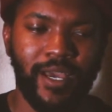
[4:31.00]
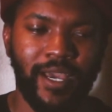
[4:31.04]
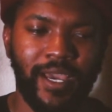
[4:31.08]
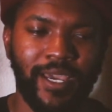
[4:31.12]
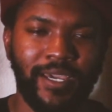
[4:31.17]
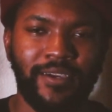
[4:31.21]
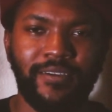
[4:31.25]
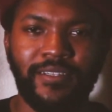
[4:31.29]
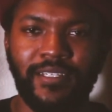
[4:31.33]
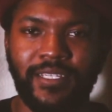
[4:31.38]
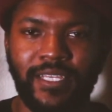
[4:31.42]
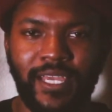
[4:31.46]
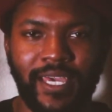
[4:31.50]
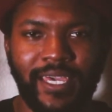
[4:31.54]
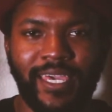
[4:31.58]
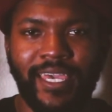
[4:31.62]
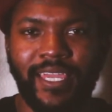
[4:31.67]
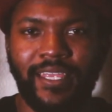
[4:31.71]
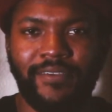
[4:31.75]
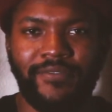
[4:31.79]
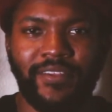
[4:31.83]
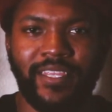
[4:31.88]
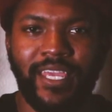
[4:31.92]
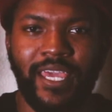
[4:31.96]
I can't
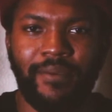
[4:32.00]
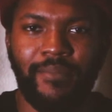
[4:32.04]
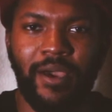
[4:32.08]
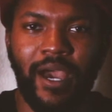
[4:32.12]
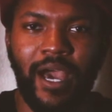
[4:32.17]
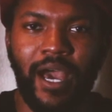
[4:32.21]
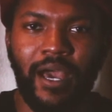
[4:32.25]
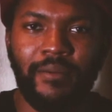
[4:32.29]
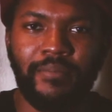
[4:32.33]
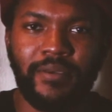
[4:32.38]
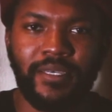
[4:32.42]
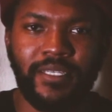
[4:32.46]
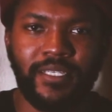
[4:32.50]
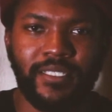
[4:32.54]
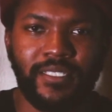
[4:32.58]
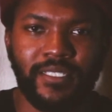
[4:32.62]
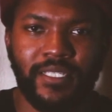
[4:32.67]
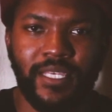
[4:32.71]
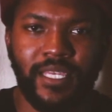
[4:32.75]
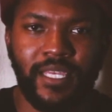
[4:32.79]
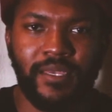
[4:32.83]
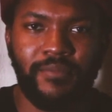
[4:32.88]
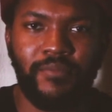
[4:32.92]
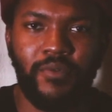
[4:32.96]
even name
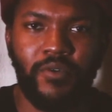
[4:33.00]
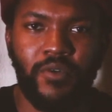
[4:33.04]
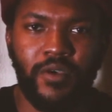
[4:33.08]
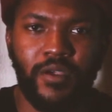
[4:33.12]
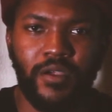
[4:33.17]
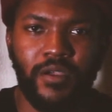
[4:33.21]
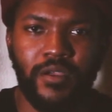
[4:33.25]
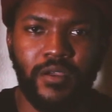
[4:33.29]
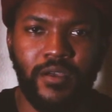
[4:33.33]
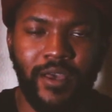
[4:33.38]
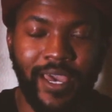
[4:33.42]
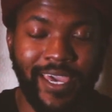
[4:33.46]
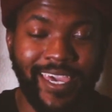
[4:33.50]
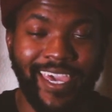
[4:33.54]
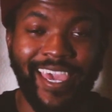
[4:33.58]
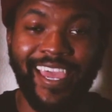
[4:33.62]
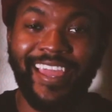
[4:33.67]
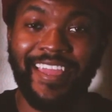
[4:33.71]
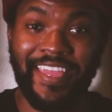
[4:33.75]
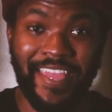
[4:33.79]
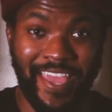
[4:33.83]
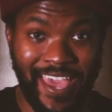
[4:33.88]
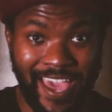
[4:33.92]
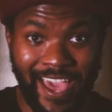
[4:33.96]
hobbies anymore. I
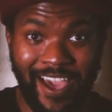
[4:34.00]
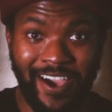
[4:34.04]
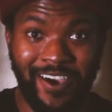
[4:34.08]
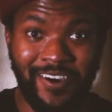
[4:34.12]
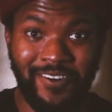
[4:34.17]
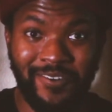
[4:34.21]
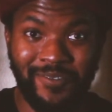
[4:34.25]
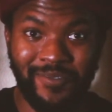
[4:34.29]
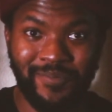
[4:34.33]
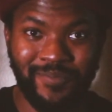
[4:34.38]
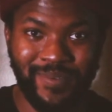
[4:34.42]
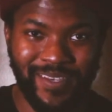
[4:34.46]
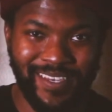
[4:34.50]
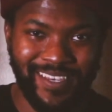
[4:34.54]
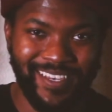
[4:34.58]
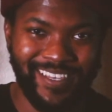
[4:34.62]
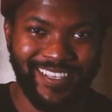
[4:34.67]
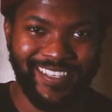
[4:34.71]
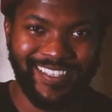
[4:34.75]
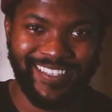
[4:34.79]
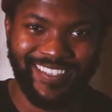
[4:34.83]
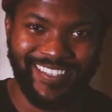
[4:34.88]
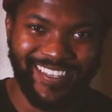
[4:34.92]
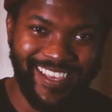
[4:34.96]
can now,
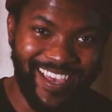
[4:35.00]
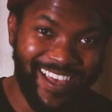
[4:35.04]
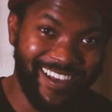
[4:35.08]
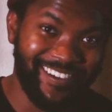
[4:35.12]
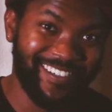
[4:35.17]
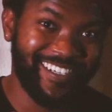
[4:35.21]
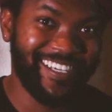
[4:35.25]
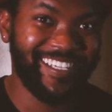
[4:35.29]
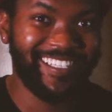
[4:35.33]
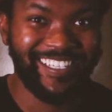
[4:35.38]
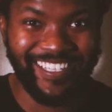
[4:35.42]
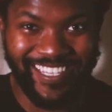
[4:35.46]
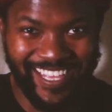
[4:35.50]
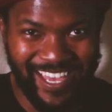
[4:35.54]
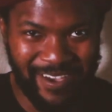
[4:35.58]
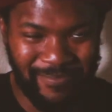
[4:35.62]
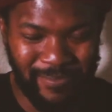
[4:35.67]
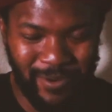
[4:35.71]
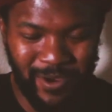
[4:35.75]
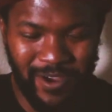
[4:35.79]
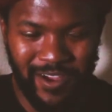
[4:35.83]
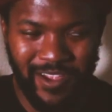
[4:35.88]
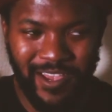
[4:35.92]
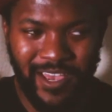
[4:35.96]
because I'll get to that
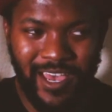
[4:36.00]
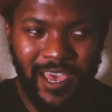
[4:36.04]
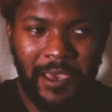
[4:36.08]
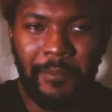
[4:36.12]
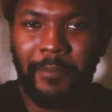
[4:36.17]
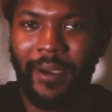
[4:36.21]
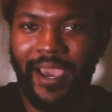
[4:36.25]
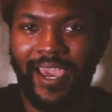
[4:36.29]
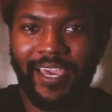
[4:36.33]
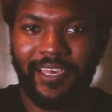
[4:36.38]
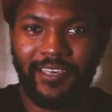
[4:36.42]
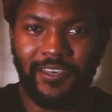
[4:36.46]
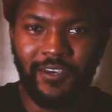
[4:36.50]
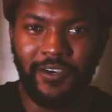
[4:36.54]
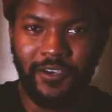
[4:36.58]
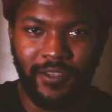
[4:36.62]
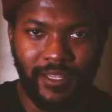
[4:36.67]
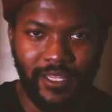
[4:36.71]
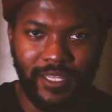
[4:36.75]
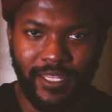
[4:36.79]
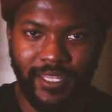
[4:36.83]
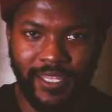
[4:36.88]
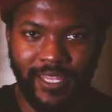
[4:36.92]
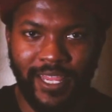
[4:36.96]
part. But I
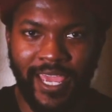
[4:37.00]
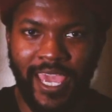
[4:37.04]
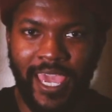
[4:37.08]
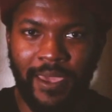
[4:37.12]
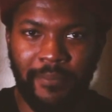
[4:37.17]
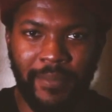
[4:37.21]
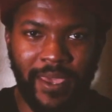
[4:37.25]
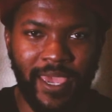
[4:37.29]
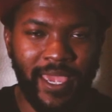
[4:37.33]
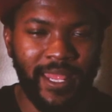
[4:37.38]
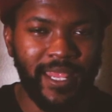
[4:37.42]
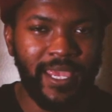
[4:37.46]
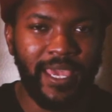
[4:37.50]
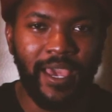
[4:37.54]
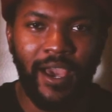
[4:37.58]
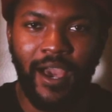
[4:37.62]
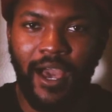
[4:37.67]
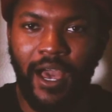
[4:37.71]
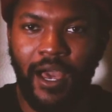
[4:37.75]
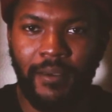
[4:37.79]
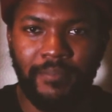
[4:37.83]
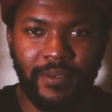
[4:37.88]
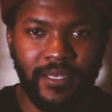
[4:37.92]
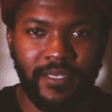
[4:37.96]
couldn't name any
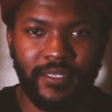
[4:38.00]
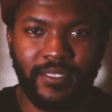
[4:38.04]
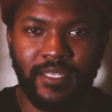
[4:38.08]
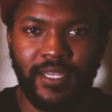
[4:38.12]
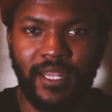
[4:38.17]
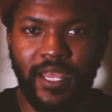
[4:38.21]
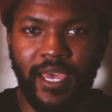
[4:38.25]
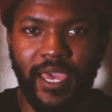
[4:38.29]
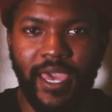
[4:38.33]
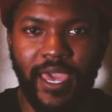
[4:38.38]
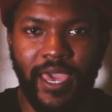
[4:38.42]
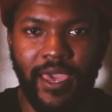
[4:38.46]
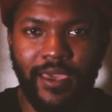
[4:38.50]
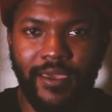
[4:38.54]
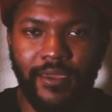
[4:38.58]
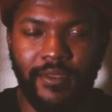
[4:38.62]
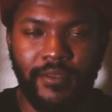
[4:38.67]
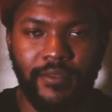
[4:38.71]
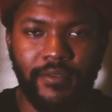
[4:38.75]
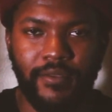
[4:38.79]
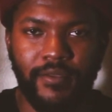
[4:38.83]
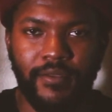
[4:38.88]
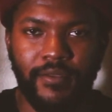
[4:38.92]
hobbies that I had.